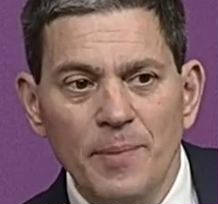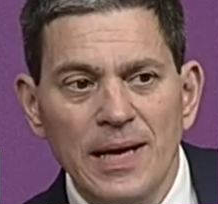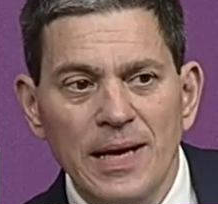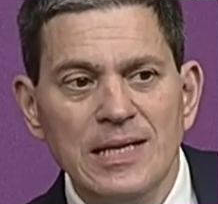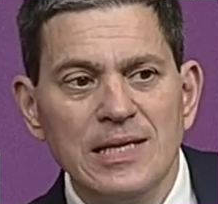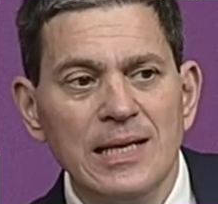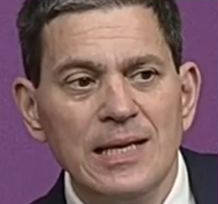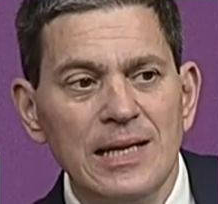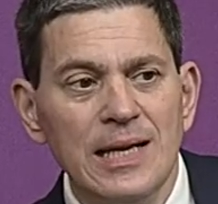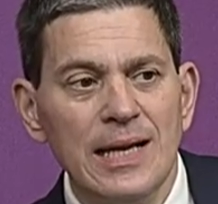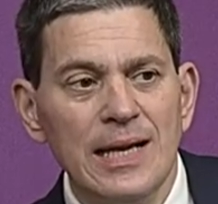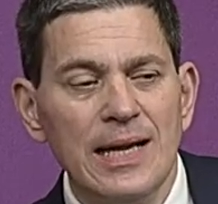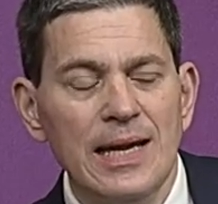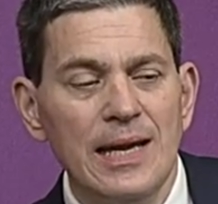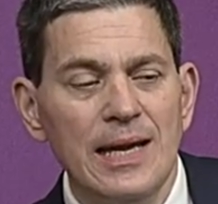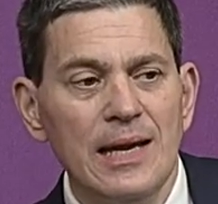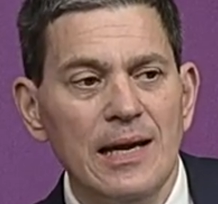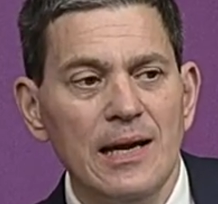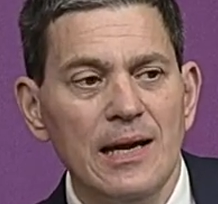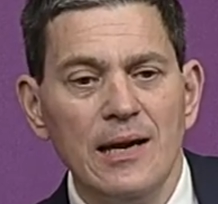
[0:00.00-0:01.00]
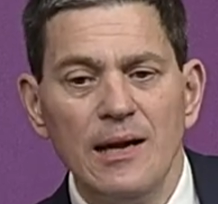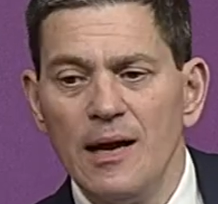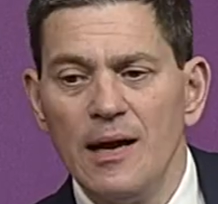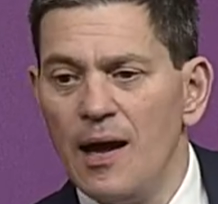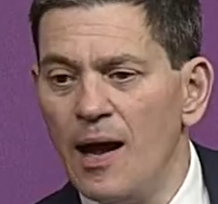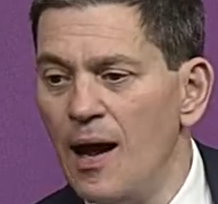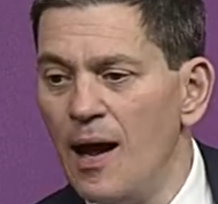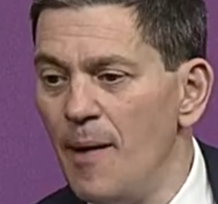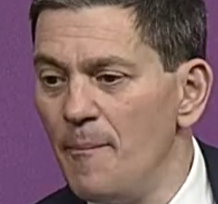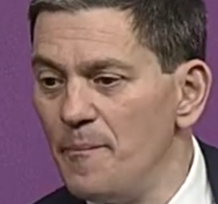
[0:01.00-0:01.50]
repeatedly
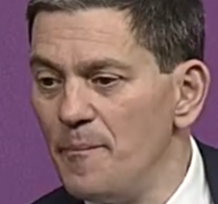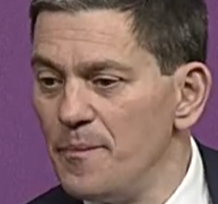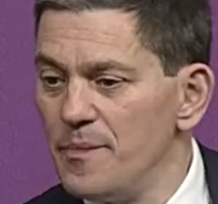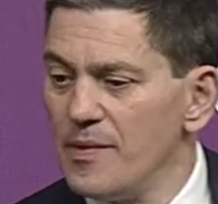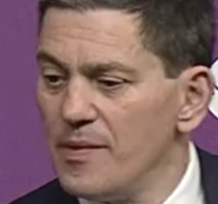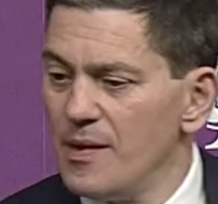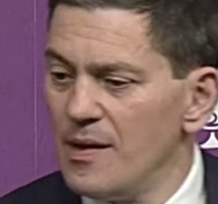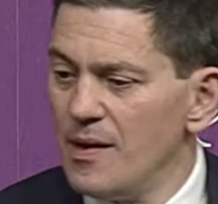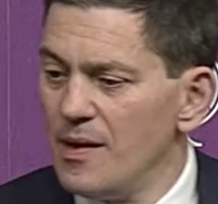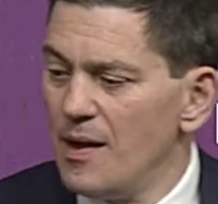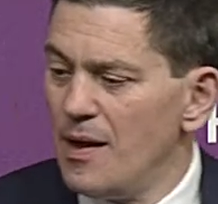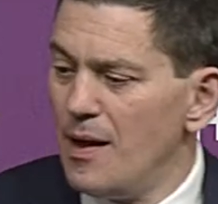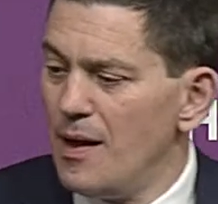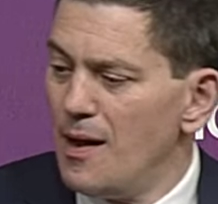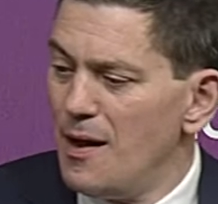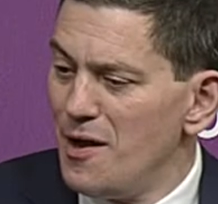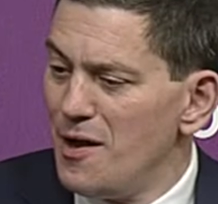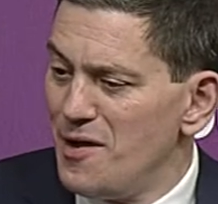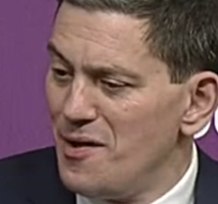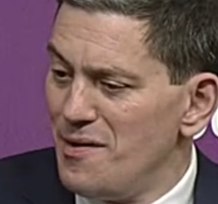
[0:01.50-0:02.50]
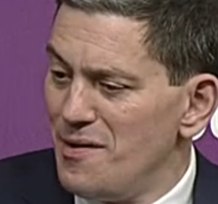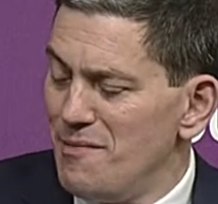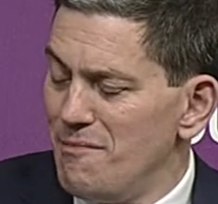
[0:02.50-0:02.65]
um, uh,